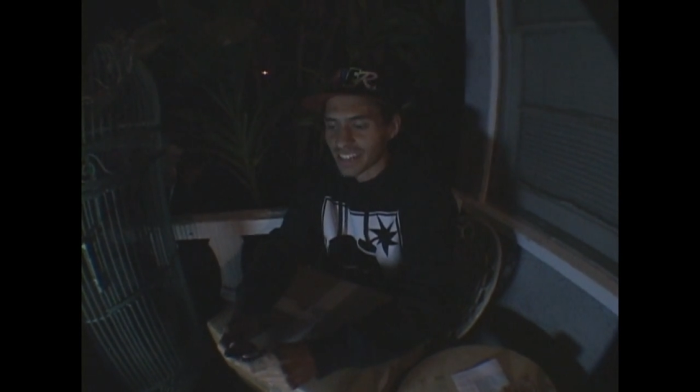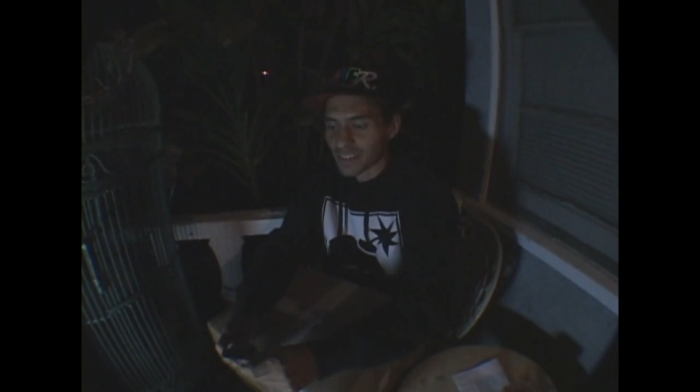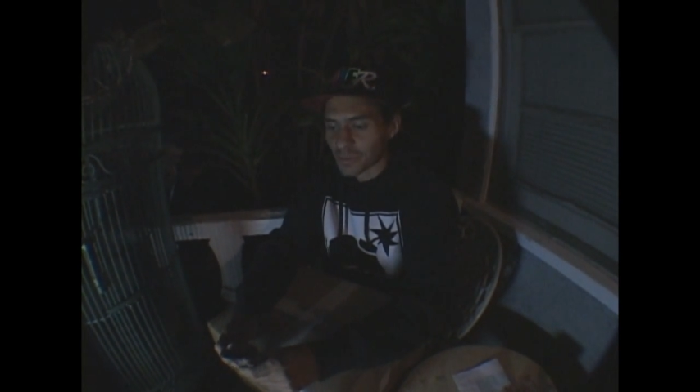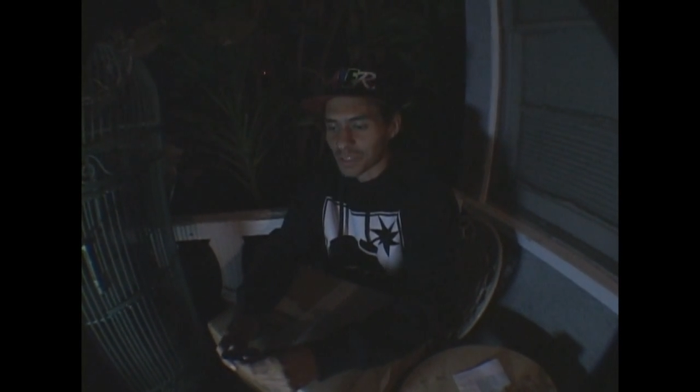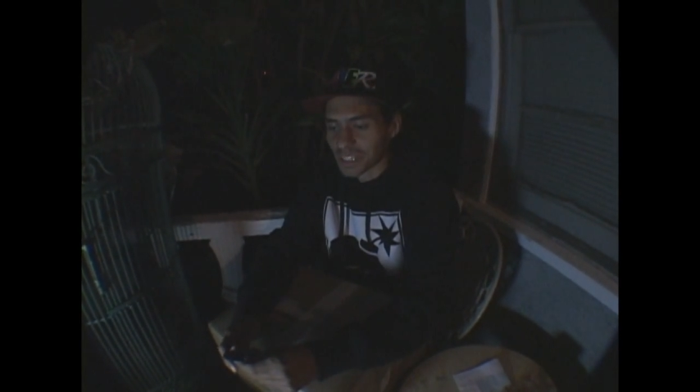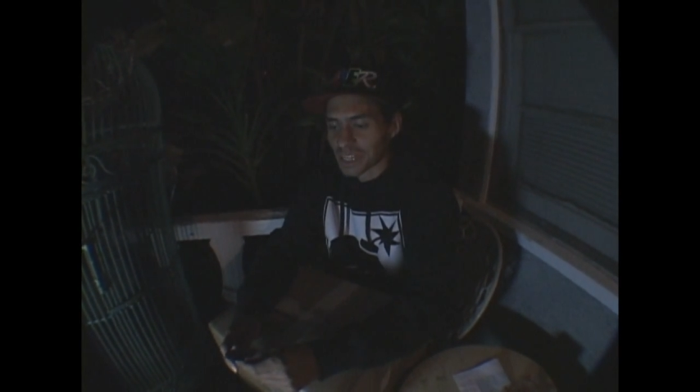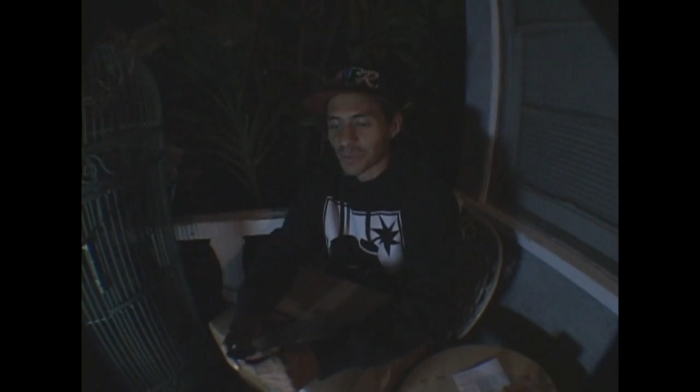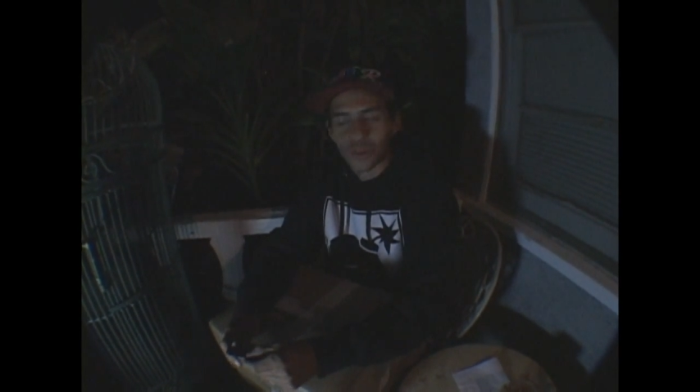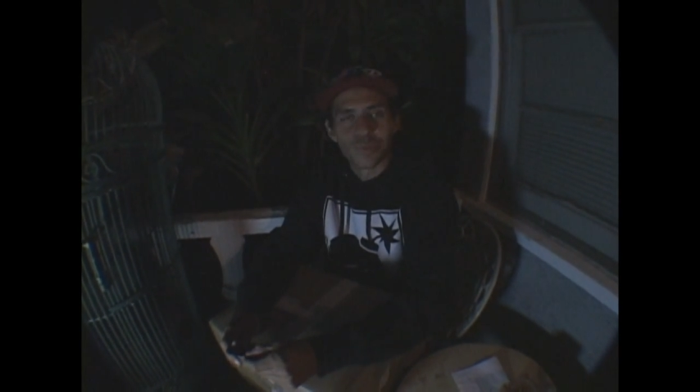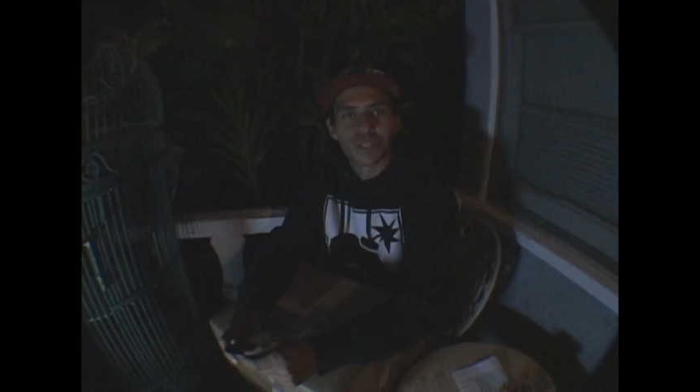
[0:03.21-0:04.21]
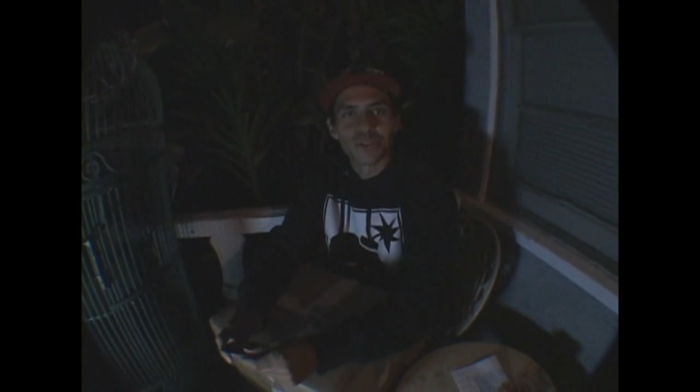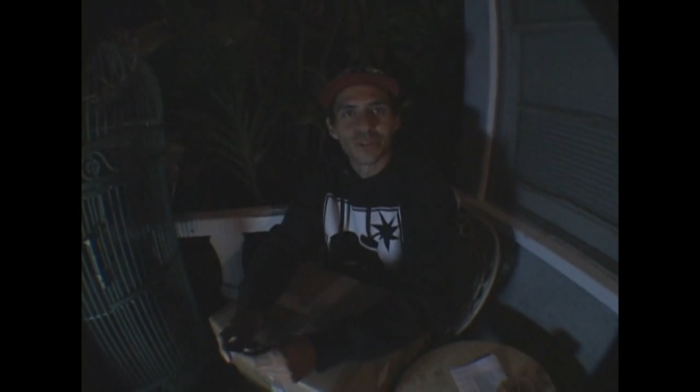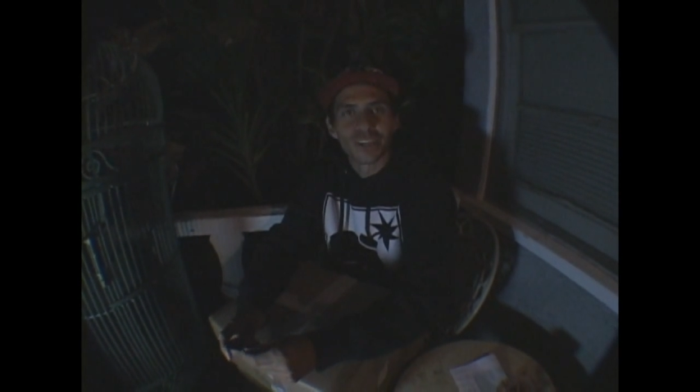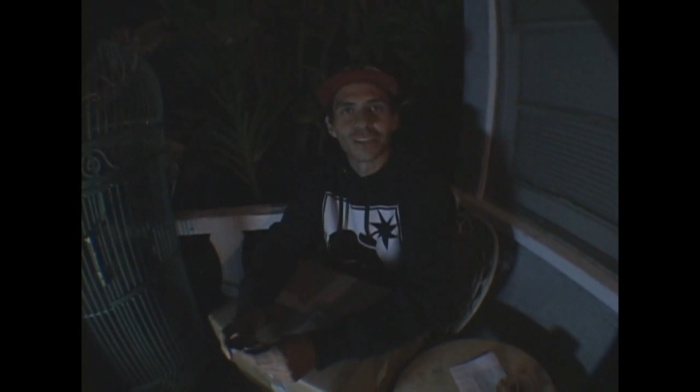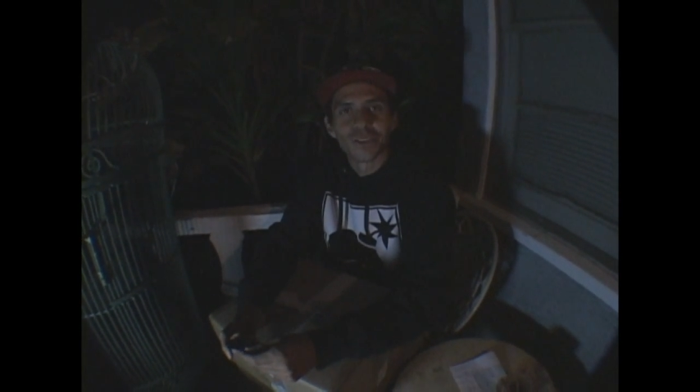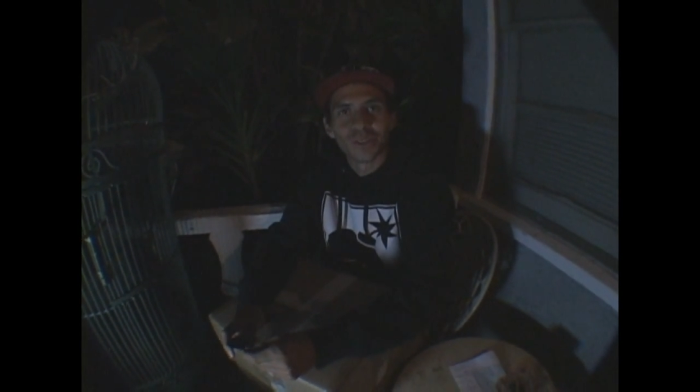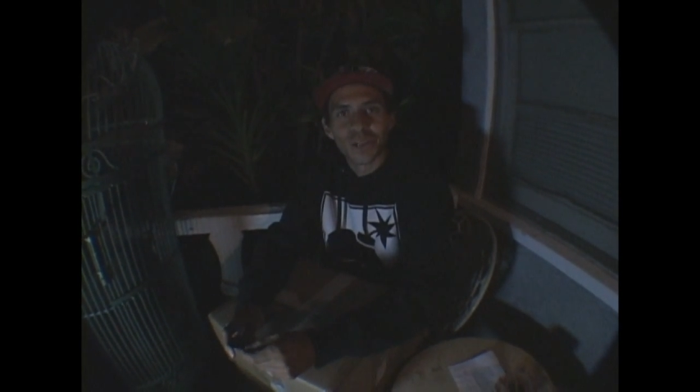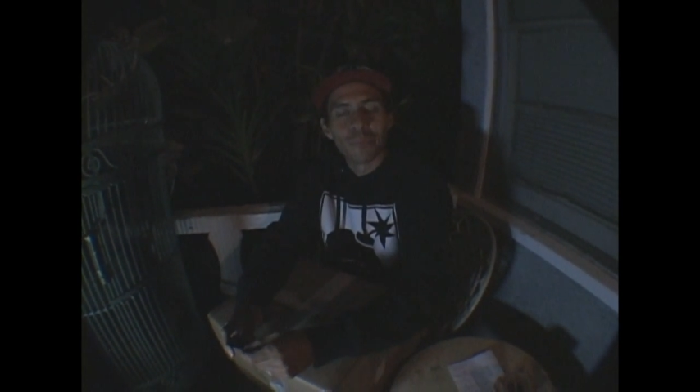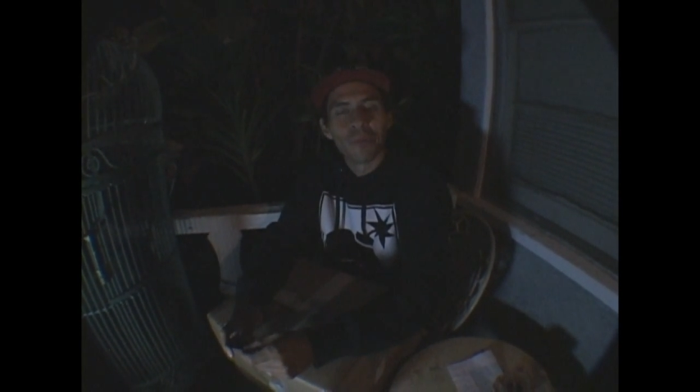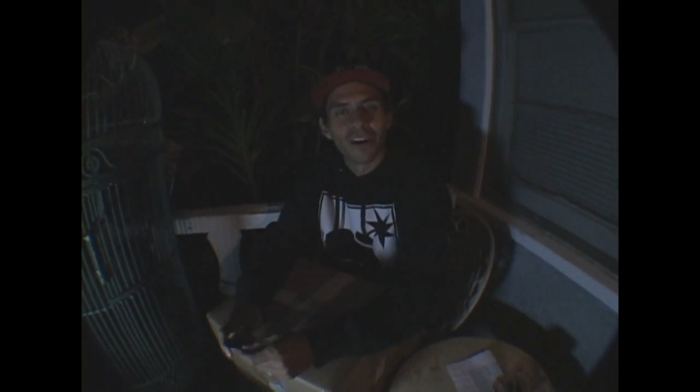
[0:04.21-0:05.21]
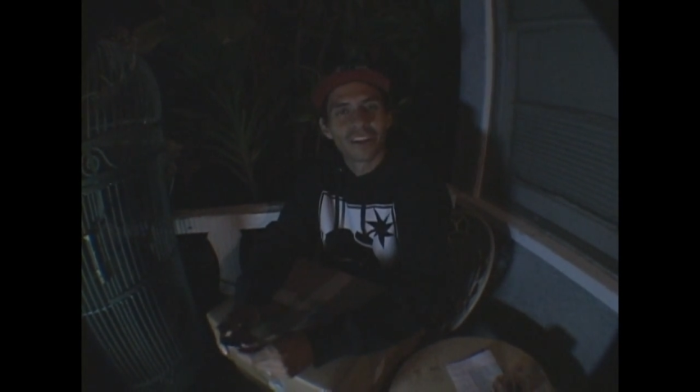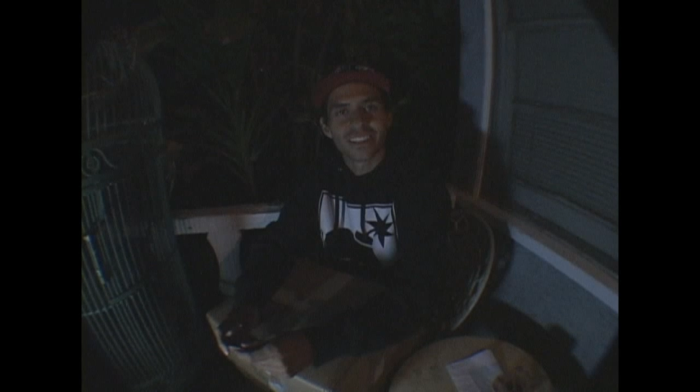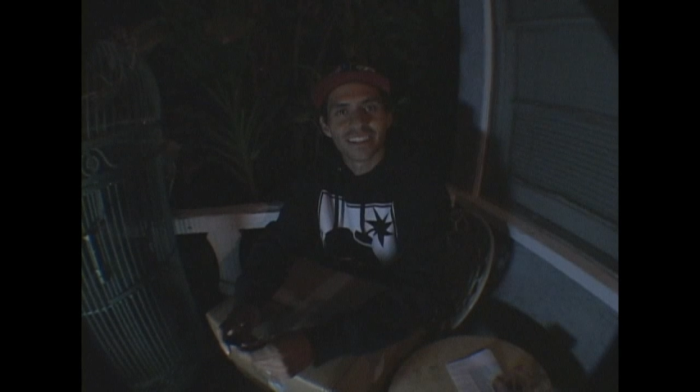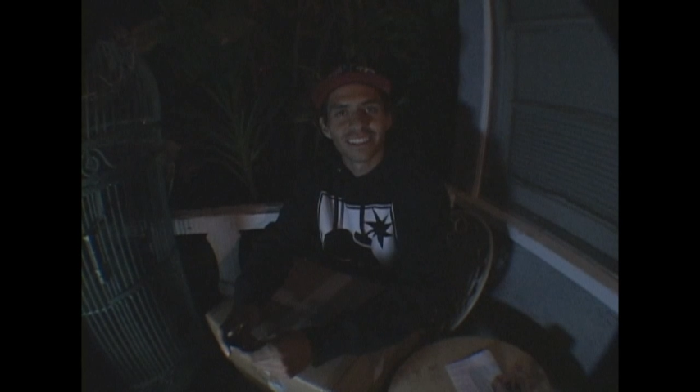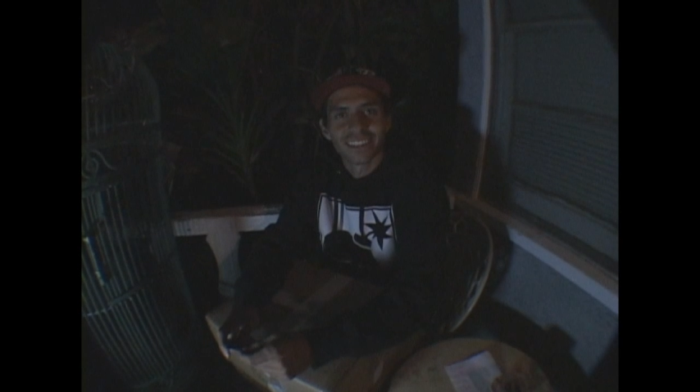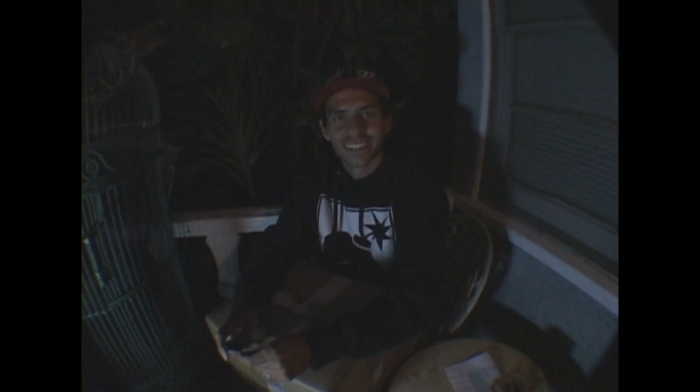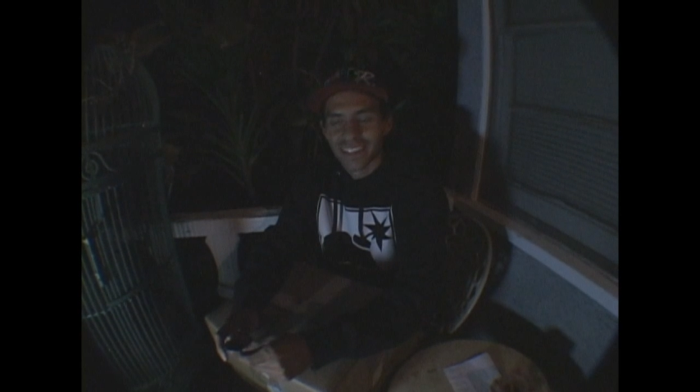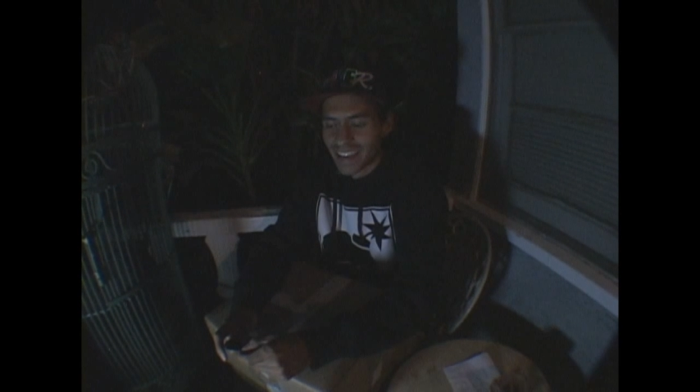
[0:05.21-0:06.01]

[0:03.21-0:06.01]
and today we're going to be doing a little unboxing.